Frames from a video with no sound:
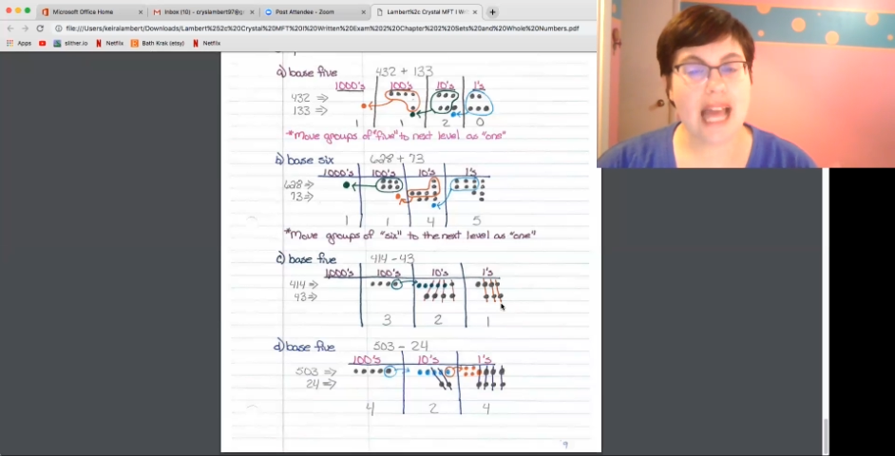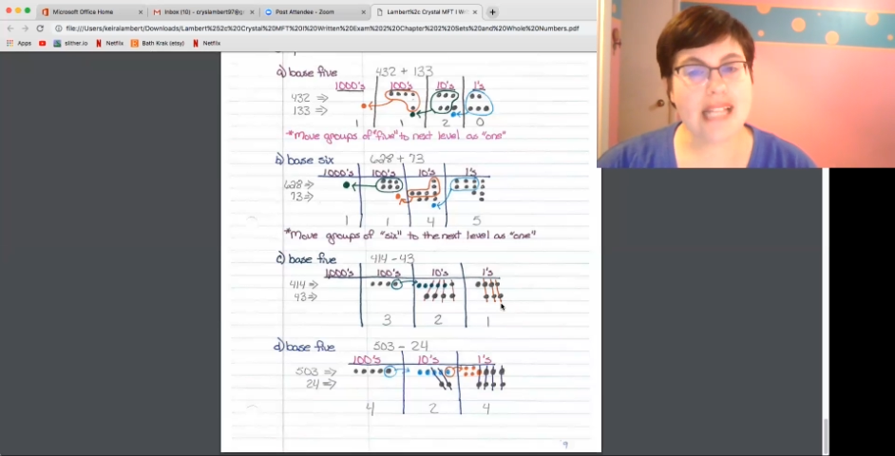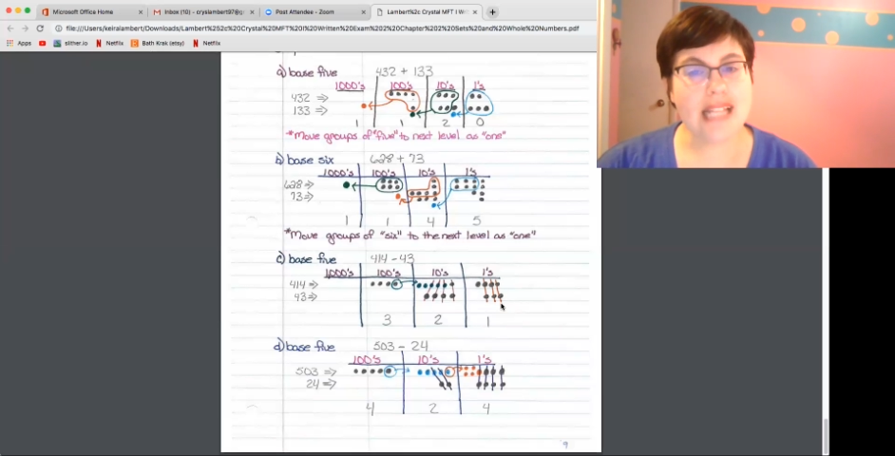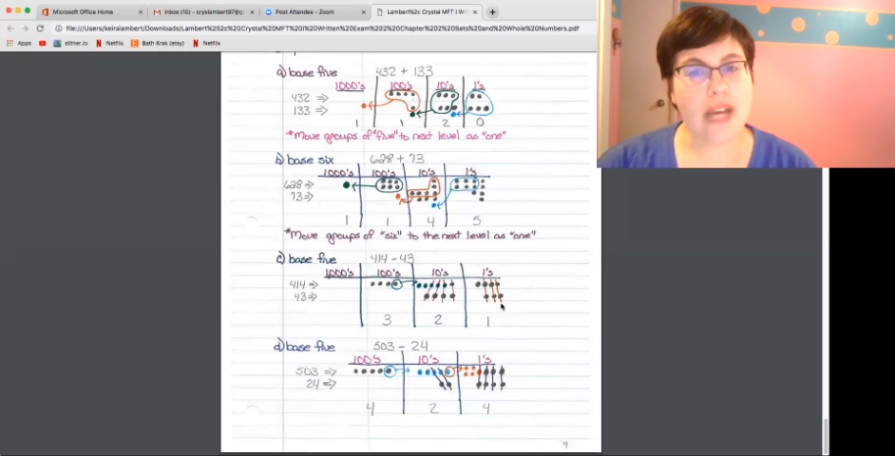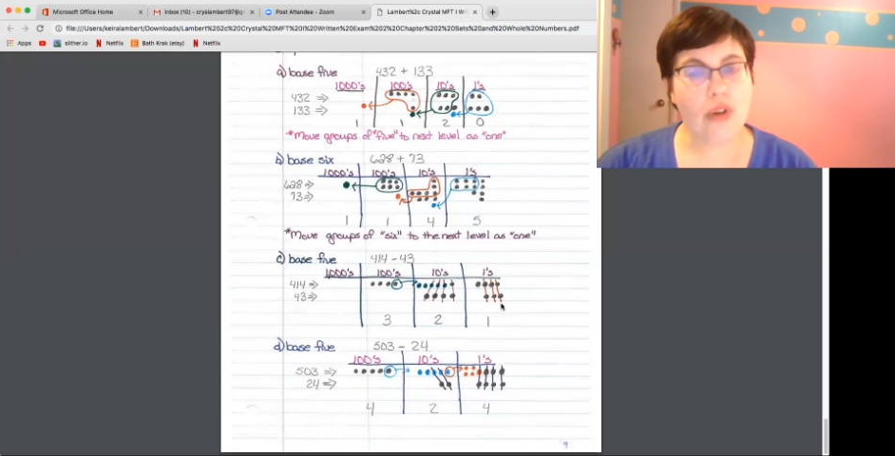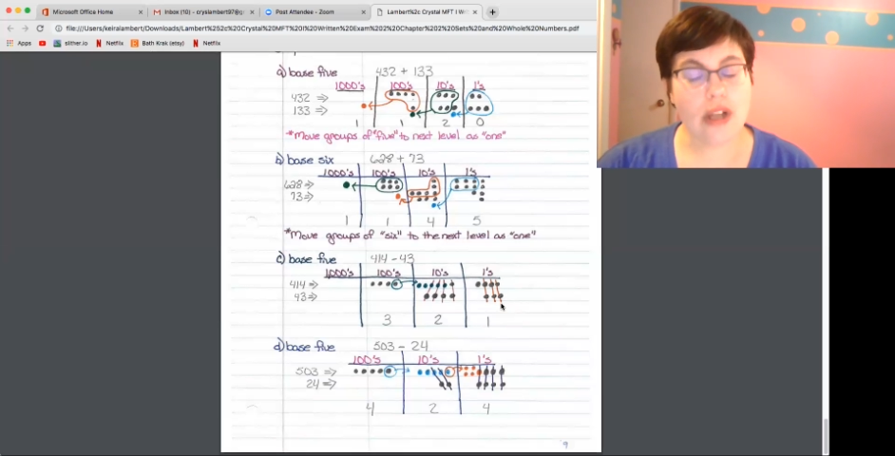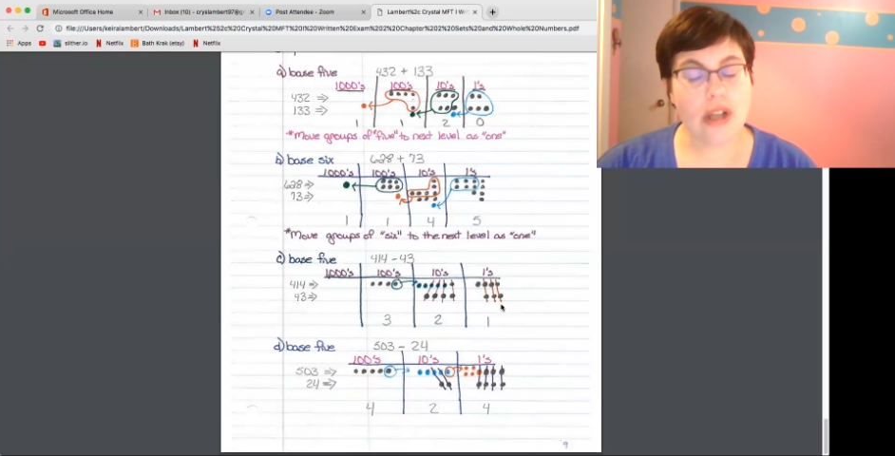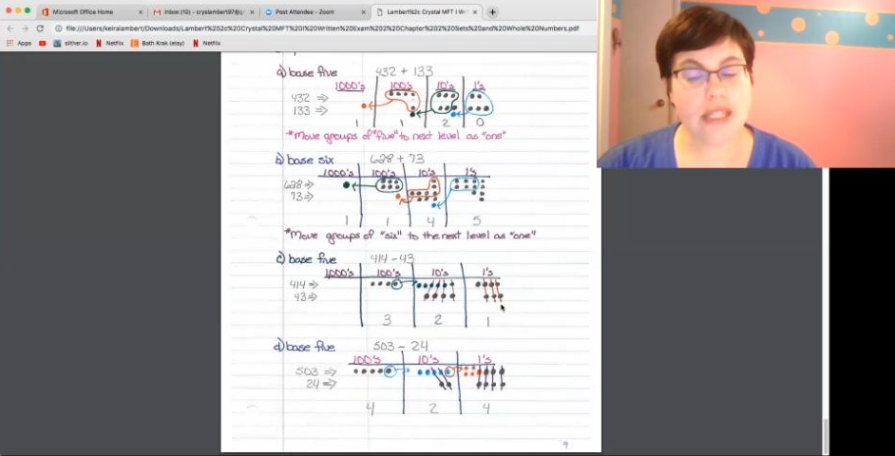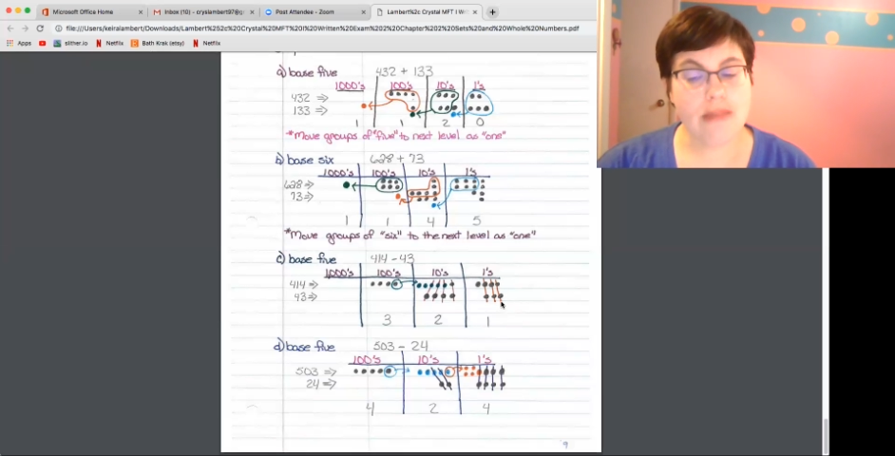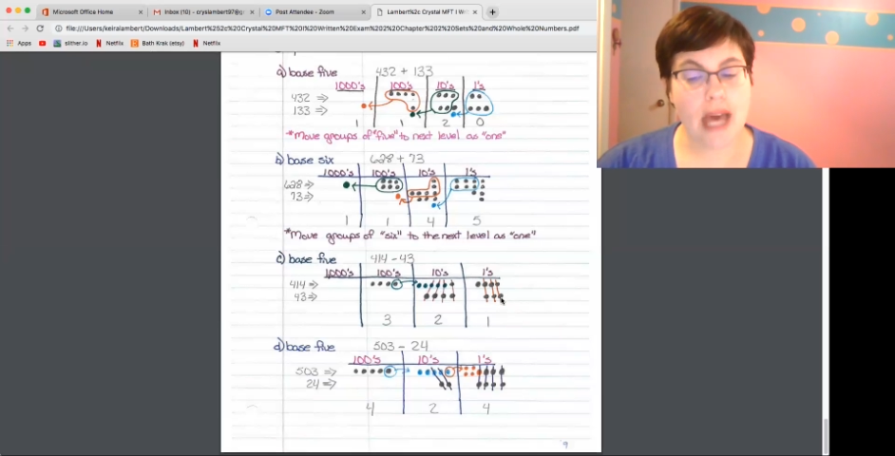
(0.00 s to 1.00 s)
I cross
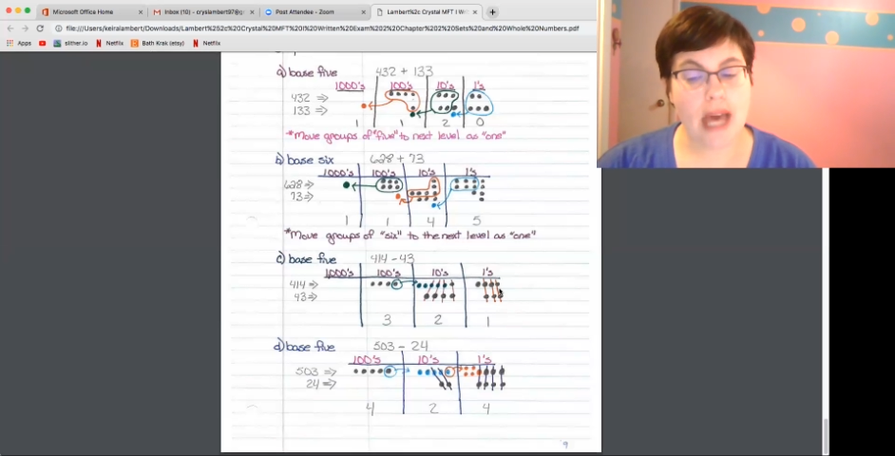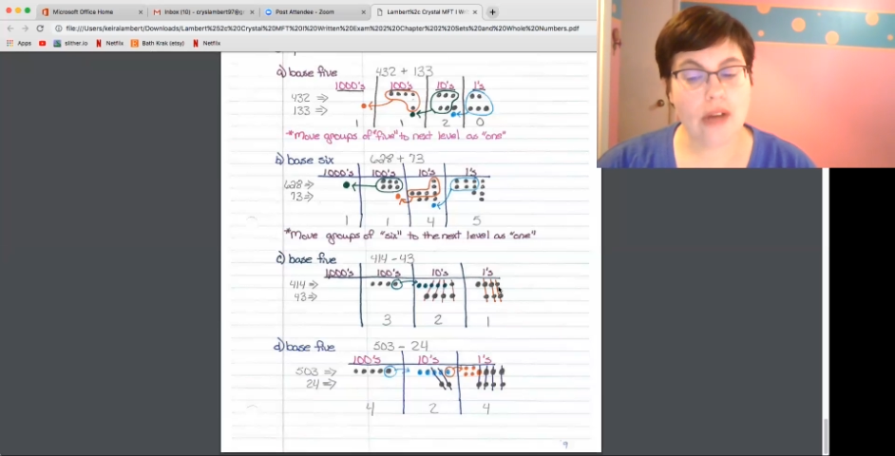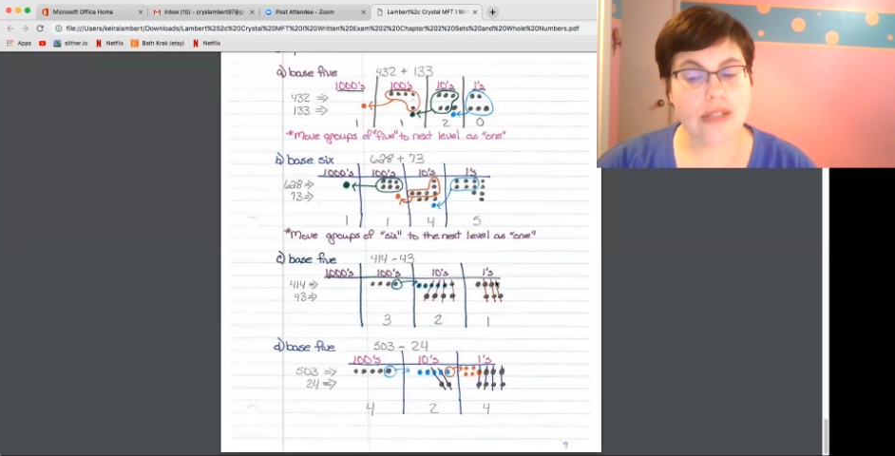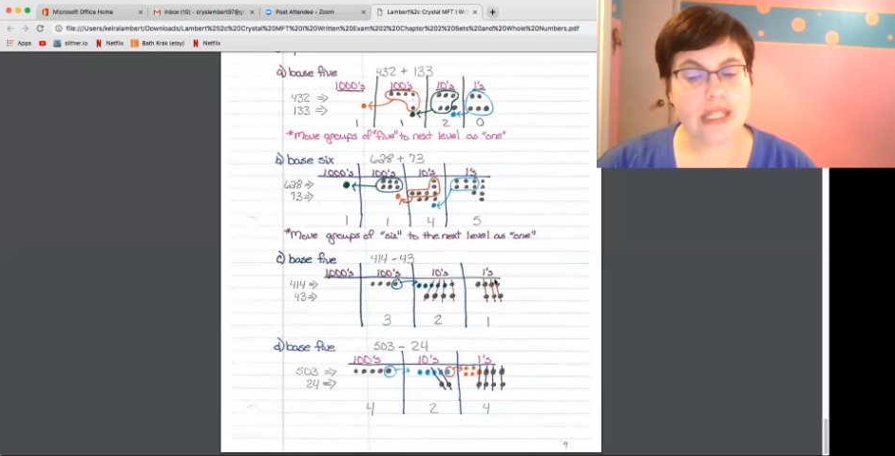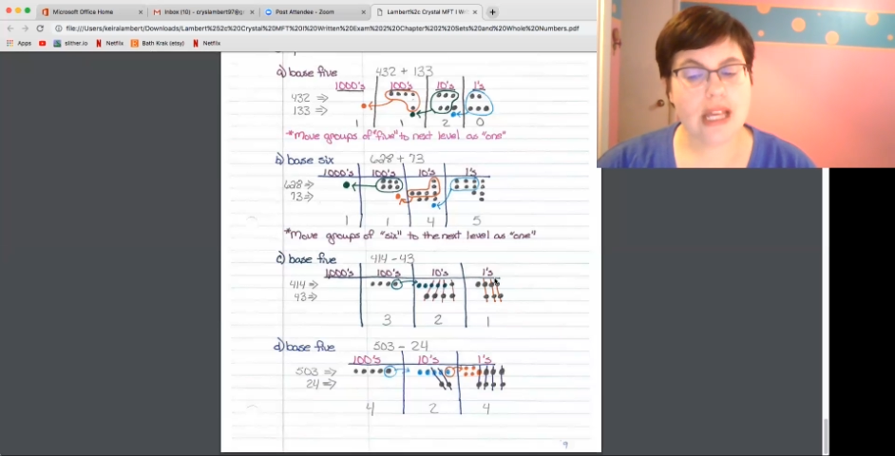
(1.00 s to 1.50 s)
them out,